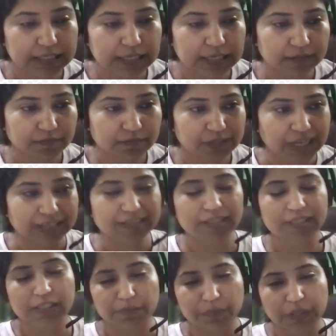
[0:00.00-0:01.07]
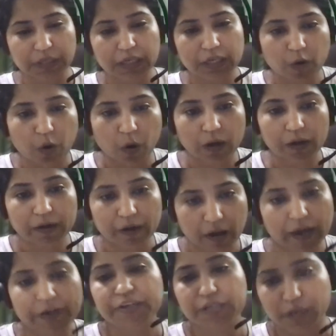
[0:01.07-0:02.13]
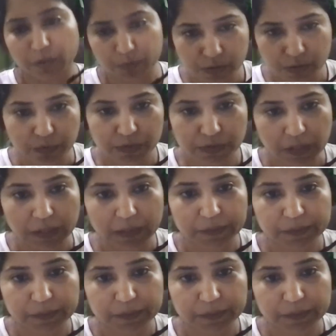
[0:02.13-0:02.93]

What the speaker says: and that's typically called IT outsourcing.